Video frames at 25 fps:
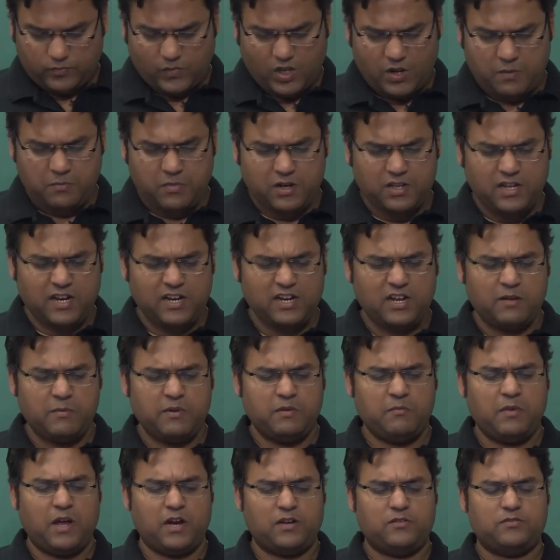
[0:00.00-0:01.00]
but then
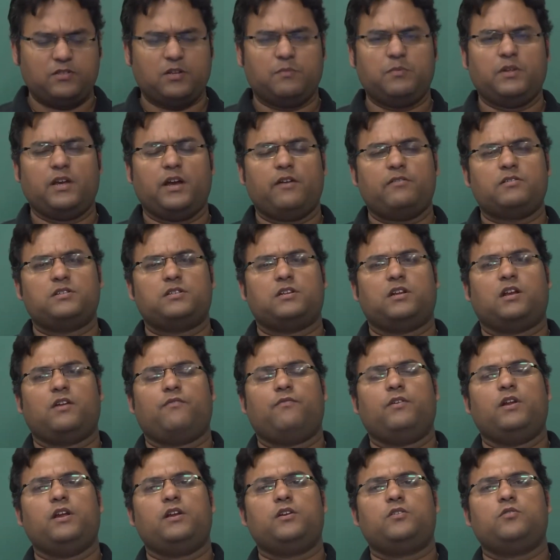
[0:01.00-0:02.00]
coming back to something I was
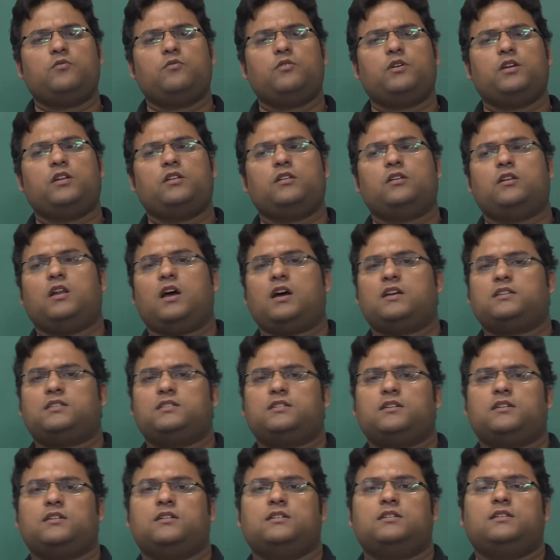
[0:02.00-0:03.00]
referring to in the
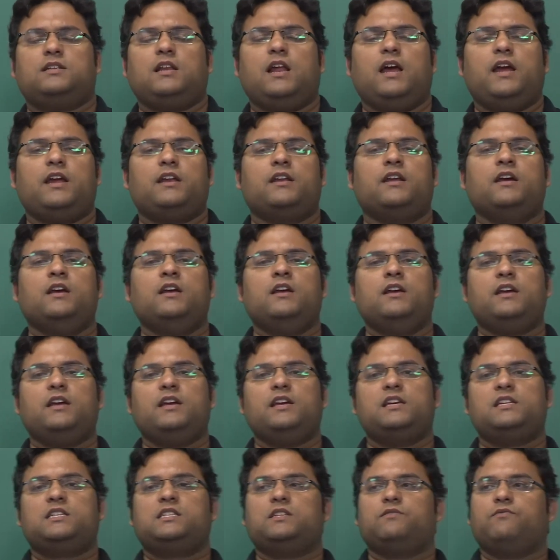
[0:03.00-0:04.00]
last slide
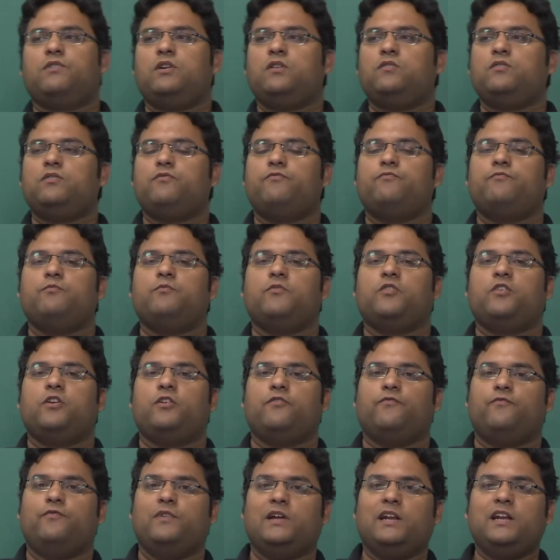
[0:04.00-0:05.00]
is one of the
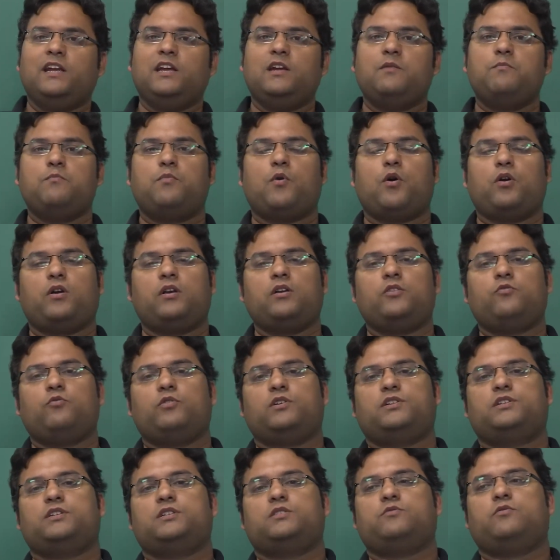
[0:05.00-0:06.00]
very important
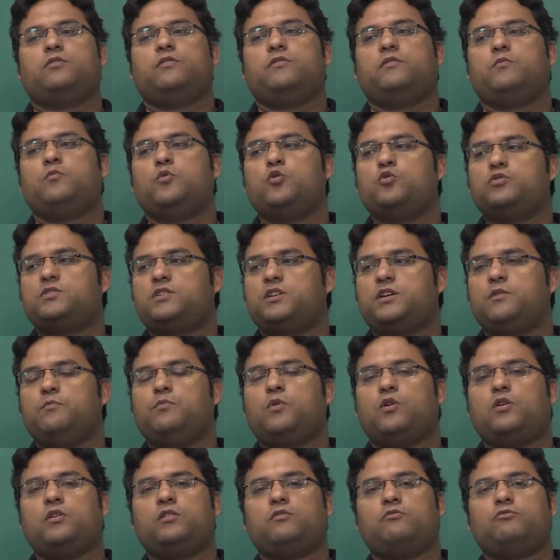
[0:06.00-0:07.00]
questions, one of the most
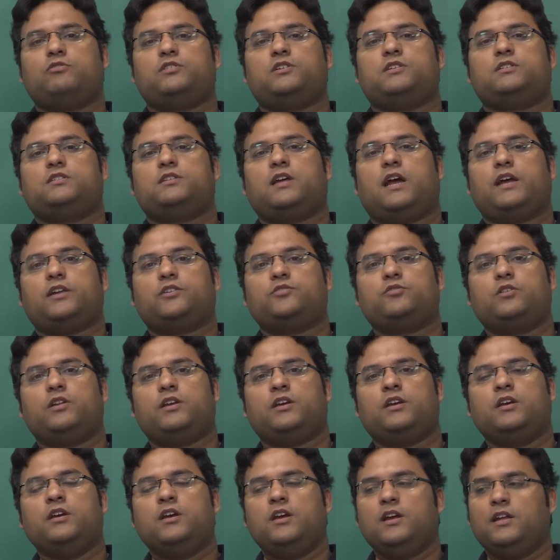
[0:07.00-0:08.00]
important questions
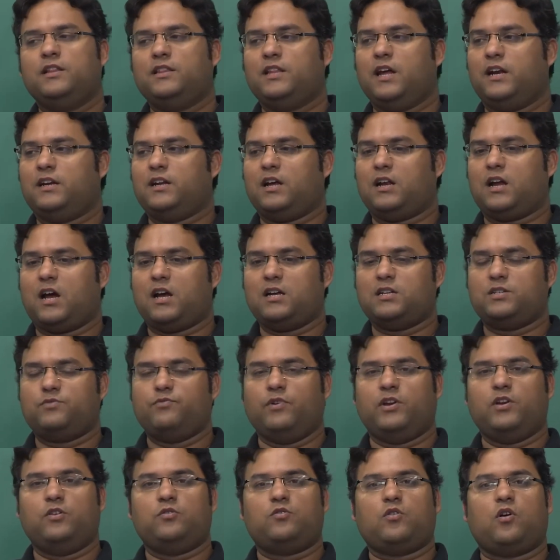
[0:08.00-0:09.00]
actually that are asked
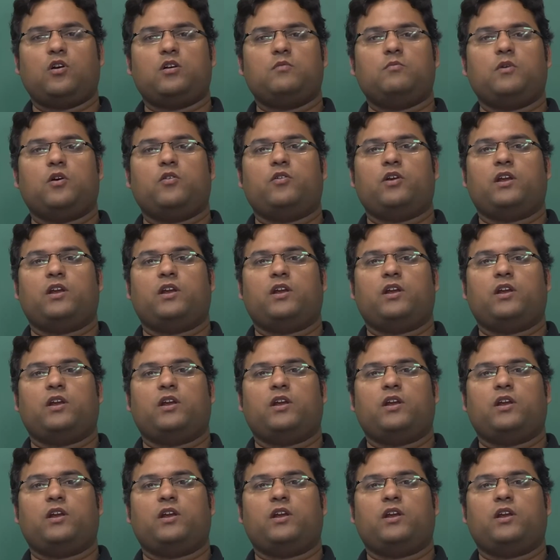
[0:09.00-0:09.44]
when you talk about